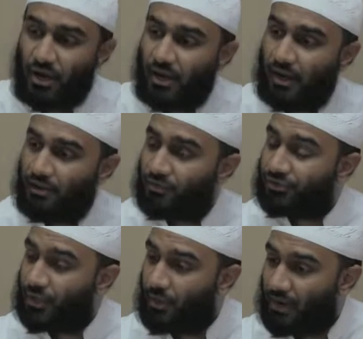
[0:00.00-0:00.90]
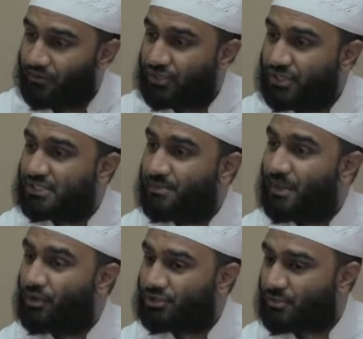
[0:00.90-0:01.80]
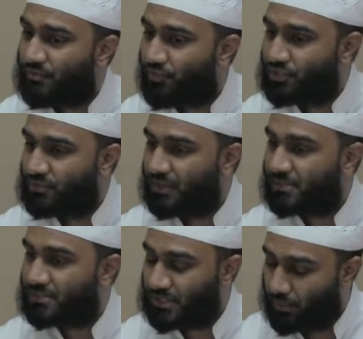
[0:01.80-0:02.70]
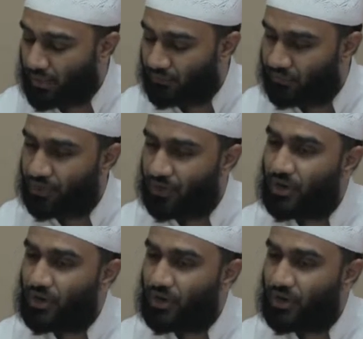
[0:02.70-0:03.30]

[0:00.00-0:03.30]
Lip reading: For tawaf, she needs to make ghusl before she makes tawaf.